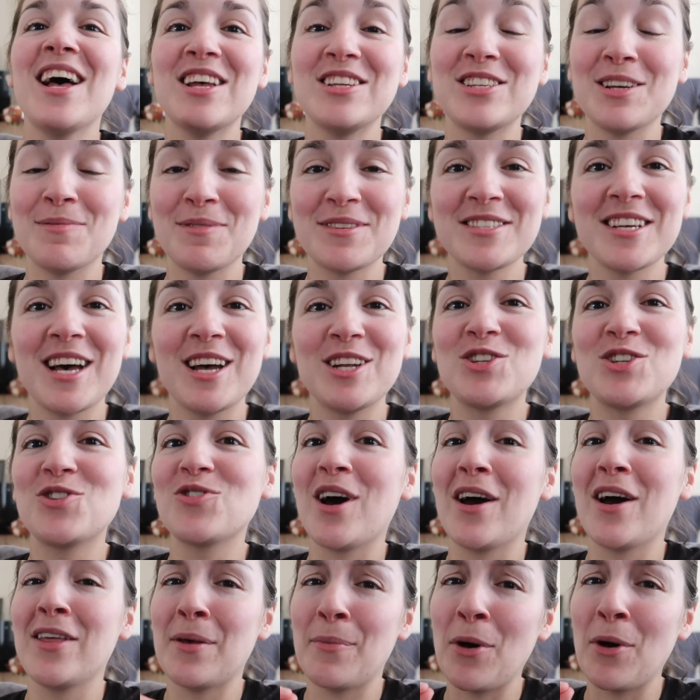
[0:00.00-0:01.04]
So I'm excited to
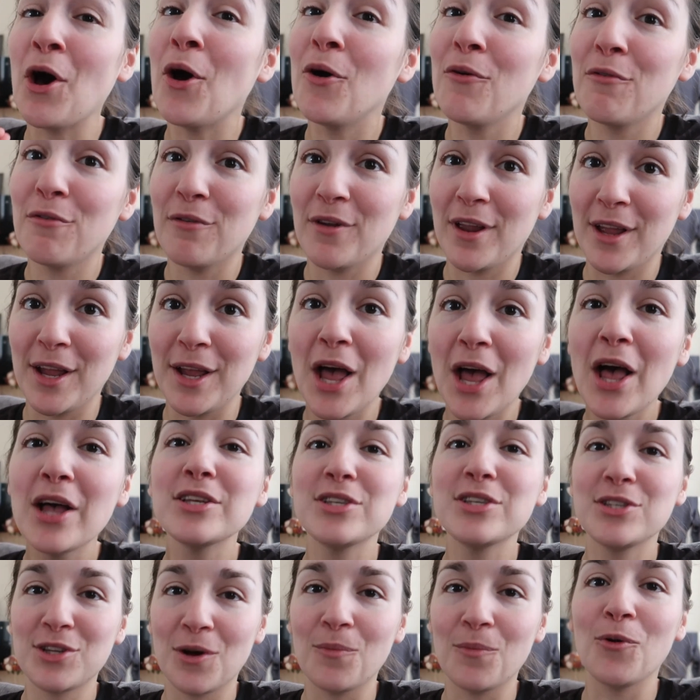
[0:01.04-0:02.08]
try them. Hopefully
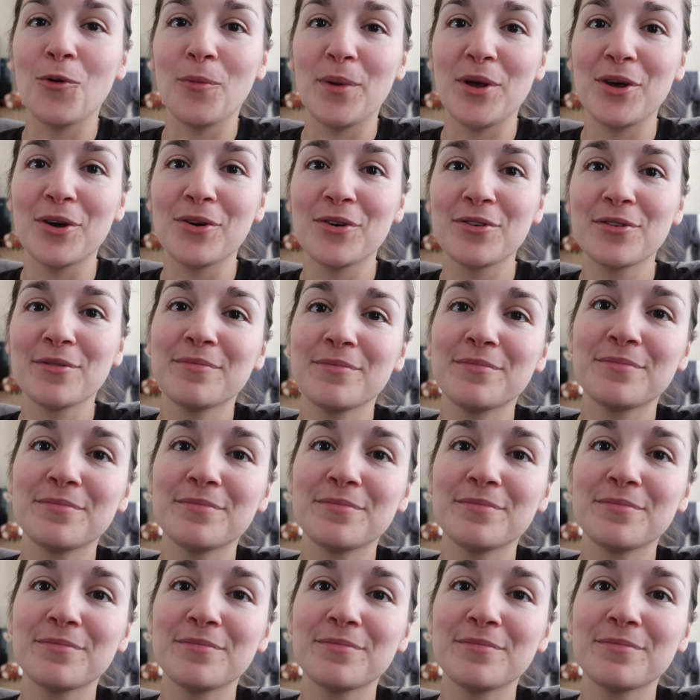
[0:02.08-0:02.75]
some will be good.